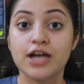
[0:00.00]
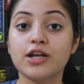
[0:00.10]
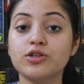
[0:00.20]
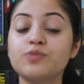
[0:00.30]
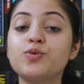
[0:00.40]

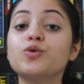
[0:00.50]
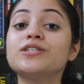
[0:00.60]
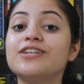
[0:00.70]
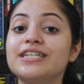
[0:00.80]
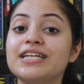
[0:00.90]
Now this book
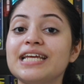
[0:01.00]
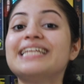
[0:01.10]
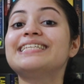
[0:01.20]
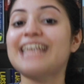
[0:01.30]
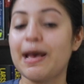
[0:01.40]
was written
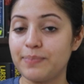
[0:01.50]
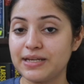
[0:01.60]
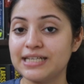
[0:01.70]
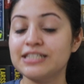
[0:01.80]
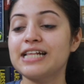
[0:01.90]
in
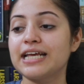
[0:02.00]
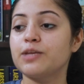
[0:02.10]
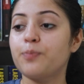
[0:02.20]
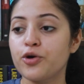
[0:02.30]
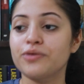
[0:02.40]
Japanese, like
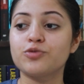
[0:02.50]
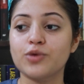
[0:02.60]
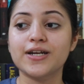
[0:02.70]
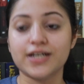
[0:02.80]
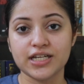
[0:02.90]
the poems
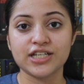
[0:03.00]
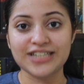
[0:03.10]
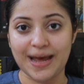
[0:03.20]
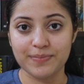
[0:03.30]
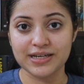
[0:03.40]
were written in
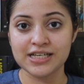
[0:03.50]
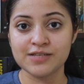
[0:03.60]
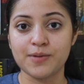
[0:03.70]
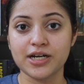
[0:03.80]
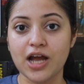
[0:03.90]
Japanese,
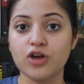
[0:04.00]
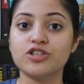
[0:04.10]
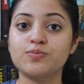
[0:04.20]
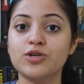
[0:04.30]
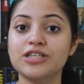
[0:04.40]
but now
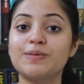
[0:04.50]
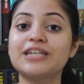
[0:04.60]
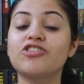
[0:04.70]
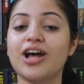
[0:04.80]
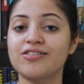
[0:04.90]
this book is
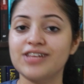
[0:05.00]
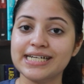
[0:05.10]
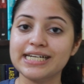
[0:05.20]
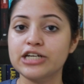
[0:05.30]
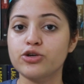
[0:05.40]
being
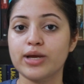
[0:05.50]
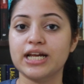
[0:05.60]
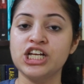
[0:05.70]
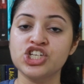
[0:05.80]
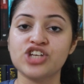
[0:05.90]
translated into
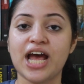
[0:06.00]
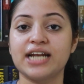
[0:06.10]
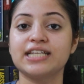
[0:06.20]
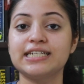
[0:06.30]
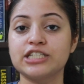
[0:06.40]
English
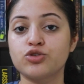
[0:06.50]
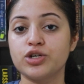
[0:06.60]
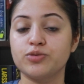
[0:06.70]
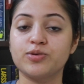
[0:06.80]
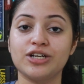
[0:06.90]
and it is
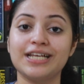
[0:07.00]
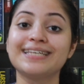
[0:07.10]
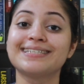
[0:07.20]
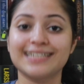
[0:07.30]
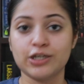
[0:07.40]
going to be
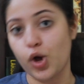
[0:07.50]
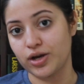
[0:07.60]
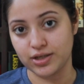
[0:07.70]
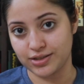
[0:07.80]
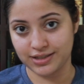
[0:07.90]
released in
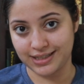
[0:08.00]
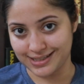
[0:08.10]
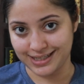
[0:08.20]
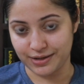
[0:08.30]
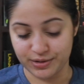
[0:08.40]
August this
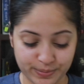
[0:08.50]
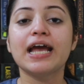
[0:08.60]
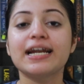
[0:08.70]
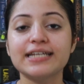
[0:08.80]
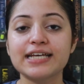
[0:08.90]
year.
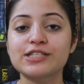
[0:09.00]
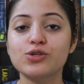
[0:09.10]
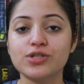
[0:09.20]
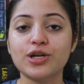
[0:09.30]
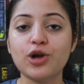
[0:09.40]
And yes,
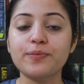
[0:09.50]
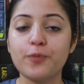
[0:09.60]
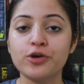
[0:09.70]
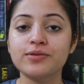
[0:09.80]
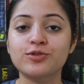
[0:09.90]
those are not
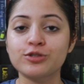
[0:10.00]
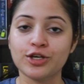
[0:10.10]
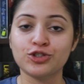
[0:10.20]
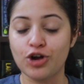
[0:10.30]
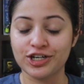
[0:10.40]
poems, those
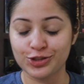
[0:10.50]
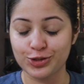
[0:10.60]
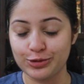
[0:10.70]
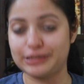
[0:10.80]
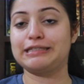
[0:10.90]
are short
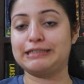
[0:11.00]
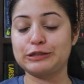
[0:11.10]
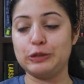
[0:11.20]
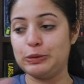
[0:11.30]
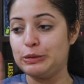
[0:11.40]
stories.
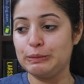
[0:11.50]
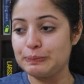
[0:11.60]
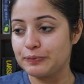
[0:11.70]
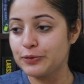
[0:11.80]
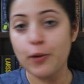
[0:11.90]
So
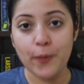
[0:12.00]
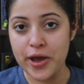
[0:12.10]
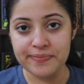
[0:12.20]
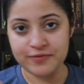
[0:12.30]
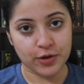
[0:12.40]
no
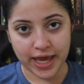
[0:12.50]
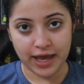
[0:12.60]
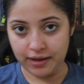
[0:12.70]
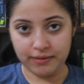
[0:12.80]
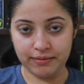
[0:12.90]
poems,
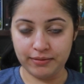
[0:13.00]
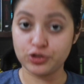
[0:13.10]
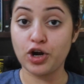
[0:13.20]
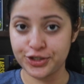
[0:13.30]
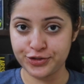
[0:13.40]
okay?
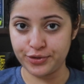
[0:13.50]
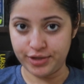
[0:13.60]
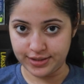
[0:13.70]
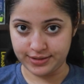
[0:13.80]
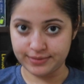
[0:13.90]
Short
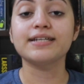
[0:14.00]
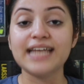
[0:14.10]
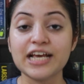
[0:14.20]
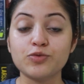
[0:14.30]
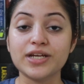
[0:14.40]
stories.
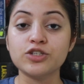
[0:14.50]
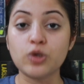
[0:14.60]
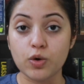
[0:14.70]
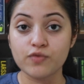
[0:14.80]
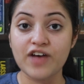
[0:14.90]
Next one is
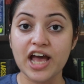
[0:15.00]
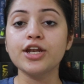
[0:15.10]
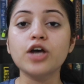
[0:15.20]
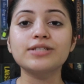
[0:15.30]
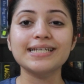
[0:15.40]
Home Fire.
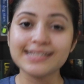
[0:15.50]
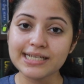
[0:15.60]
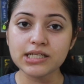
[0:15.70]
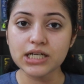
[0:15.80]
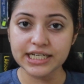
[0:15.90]
Now this
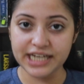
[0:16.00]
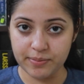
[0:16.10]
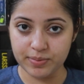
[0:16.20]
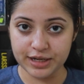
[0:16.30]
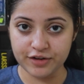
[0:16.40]
is a
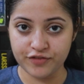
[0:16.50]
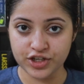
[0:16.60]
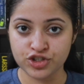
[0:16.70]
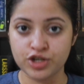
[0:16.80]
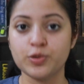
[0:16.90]
contemporary
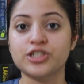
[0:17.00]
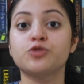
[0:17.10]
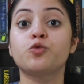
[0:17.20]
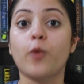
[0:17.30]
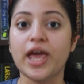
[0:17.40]
fiction which
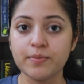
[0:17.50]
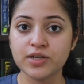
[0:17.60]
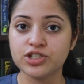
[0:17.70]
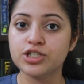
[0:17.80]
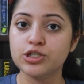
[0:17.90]
is very
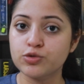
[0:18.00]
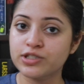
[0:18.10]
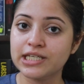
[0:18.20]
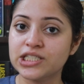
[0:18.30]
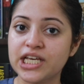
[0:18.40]
much in news
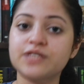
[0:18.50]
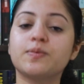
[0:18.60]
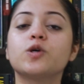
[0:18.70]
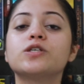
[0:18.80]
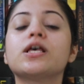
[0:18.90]
these days,
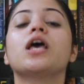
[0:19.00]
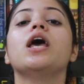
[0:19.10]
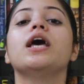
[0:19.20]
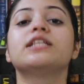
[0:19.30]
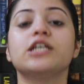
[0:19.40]
because
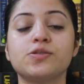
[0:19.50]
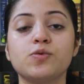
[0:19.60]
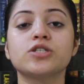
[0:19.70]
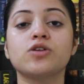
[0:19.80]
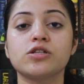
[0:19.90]
this
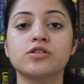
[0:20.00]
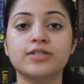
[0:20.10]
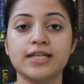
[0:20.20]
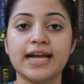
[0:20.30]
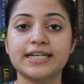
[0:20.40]
was also
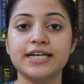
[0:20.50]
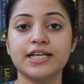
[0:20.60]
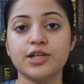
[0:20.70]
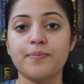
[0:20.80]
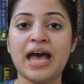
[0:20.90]
selected
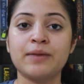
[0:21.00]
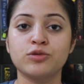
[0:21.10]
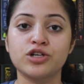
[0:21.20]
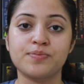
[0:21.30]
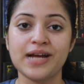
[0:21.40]
in the Man
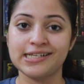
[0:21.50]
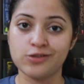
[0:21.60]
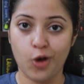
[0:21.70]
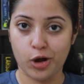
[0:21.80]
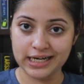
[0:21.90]
Booker Prize
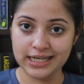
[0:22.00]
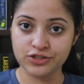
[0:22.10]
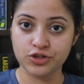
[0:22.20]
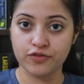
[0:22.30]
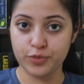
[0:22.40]
long
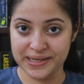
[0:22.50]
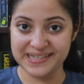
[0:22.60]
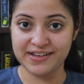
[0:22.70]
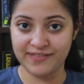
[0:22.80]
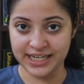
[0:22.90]
list of
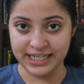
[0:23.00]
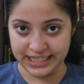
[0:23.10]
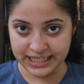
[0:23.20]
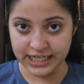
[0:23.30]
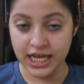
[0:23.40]

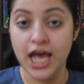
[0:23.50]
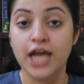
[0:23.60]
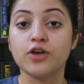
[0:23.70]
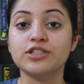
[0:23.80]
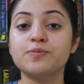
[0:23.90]
2017.
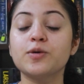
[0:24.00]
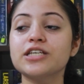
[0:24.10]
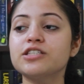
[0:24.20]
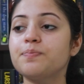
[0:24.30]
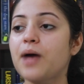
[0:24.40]
Now this book
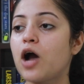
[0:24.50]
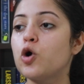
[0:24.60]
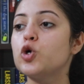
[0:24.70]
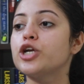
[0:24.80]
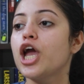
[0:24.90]
is
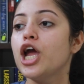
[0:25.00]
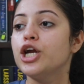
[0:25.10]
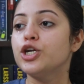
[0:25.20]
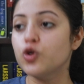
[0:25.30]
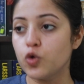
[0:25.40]
about
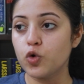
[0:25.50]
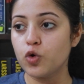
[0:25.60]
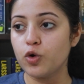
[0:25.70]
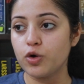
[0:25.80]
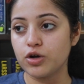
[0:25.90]

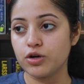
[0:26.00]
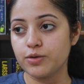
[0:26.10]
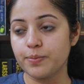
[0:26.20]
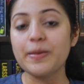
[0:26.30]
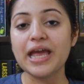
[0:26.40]
2
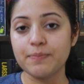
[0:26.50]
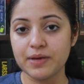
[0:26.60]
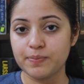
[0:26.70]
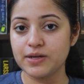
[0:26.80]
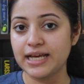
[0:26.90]
main
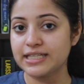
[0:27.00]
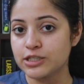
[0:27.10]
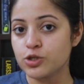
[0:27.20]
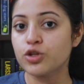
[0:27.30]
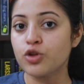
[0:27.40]
people, like this
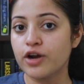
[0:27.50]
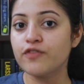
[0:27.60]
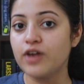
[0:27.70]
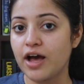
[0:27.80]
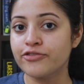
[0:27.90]
is a sort of
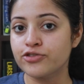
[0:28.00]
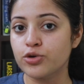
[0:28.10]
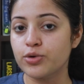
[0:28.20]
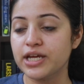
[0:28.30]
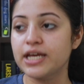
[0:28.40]
love
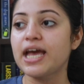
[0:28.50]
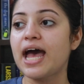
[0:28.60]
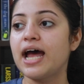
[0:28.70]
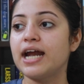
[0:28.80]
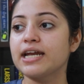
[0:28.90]
story,
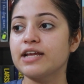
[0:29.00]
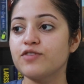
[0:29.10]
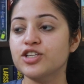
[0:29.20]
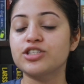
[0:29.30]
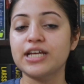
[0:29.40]
and in
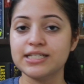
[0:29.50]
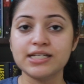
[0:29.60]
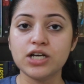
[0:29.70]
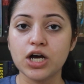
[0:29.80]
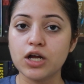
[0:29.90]
which there is a
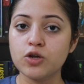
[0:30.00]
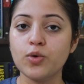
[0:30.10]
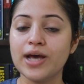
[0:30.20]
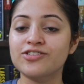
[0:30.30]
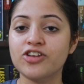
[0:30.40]
girl who
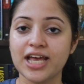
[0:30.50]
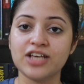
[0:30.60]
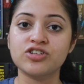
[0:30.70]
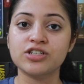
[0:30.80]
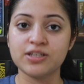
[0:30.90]
has
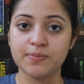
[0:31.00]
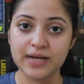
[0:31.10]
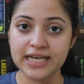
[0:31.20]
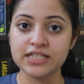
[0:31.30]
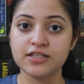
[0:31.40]
raised her
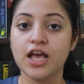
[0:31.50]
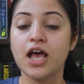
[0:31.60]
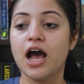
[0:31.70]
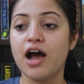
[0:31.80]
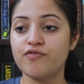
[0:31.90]
siblings
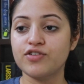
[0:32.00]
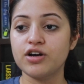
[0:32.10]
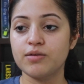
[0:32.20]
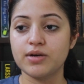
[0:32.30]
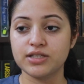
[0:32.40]
after
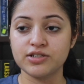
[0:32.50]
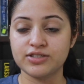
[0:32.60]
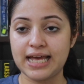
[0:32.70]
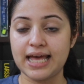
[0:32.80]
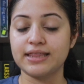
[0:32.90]
her mother's
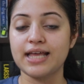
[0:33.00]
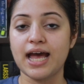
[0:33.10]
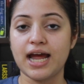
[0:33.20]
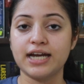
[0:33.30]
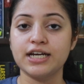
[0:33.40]
death,
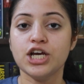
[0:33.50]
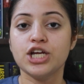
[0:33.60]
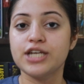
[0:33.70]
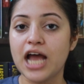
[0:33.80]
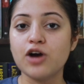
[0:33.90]
and
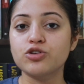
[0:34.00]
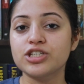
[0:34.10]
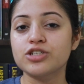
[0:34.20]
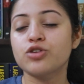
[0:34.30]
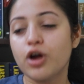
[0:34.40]
now
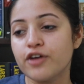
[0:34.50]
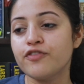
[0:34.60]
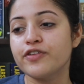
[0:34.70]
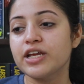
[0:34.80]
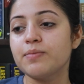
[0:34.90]
she's sort
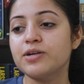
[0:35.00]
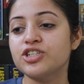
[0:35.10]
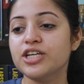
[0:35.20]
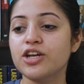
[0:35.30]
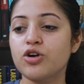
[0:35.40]
of free, but
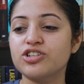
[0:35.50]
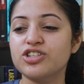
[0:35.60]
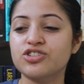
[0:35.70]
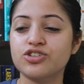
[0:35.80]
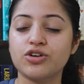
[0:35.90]
she cannot
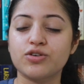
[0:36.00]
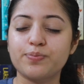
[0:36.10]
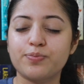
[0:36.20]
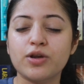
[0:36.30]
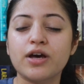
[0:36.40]
just
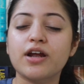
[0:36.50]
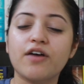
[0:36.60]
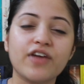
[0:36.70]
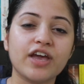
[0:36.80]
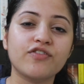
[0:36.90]
pull her
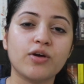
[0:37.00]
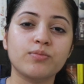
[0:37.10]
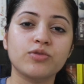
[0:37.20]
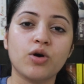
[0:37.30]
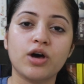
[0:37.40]
away
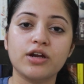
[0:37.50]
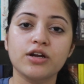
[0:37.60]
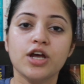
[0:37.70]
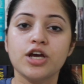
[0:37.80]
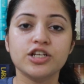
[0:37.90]
from her
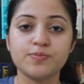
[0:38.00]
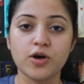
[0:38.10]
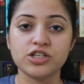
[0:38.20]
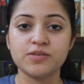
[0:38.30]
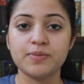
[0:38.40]

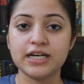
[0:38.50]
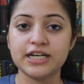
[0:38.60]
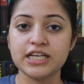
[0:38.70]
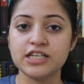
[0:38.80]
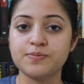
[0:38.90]

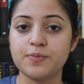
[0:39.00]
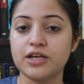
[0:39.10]
responsibilities.